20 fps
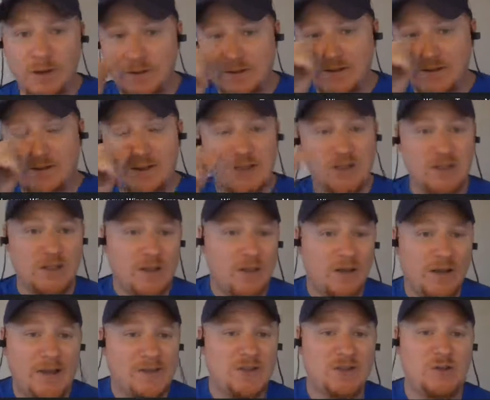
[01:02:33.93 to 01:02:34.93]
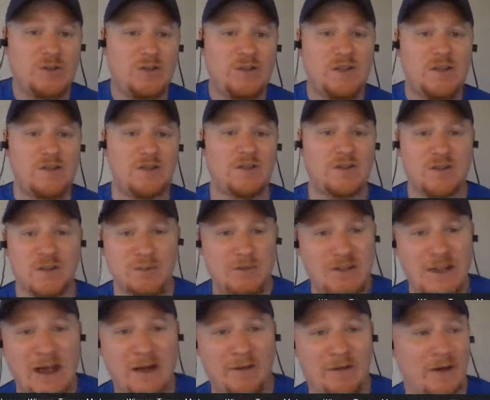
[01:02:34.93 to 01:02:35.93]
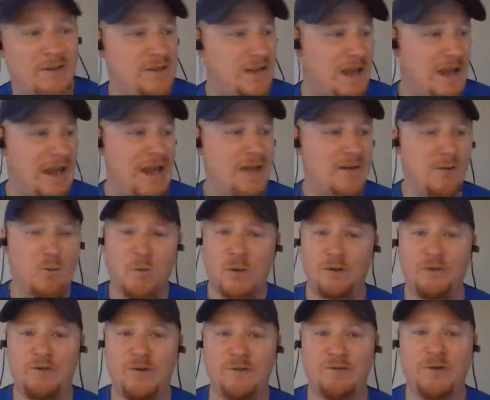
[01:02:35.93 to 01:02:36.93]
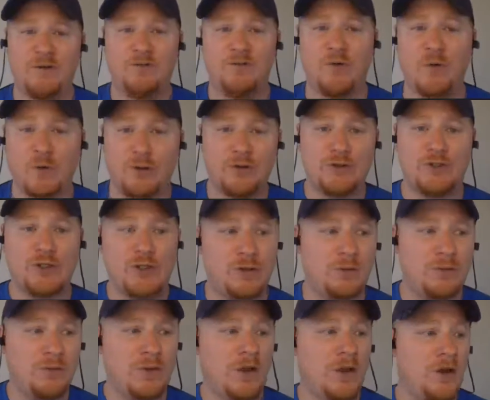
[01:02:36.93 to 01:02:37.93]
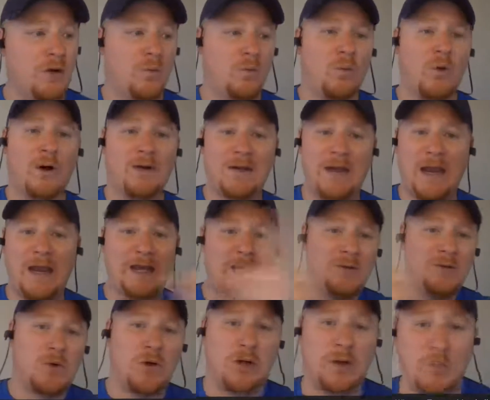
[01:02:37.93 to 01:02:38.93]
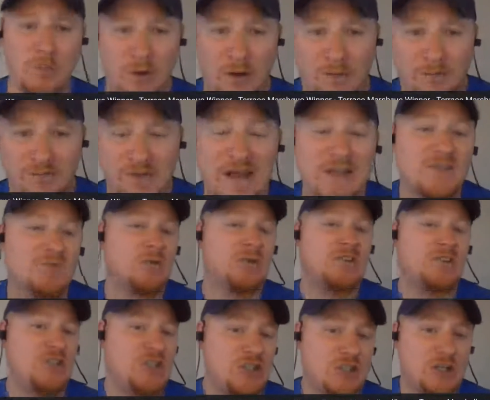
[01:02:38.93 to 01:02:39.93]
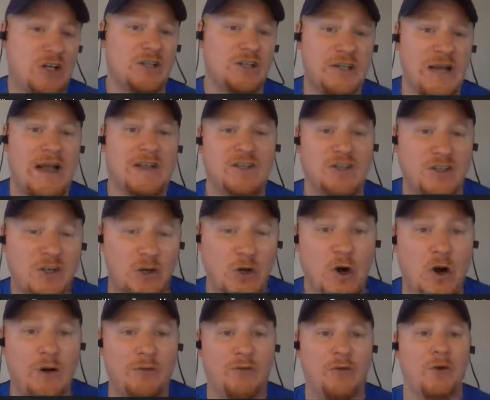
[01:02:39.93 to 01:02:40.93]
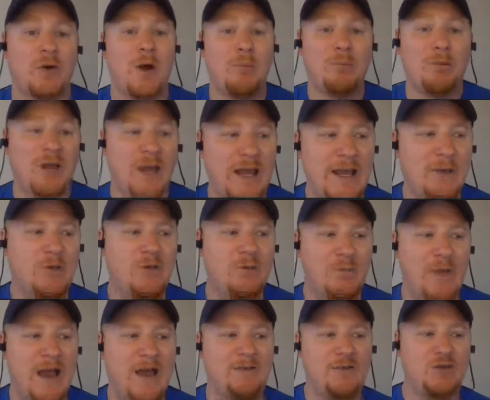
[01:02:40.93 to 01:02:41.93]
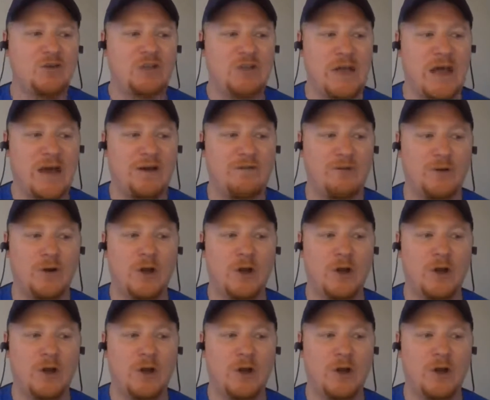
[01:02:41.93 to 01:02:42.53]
just in the last 2 seasons, some stat lines: 8, 154 and 2, 181 and 1. That's what Desean Jackson could offer playing with Matthew Stafford,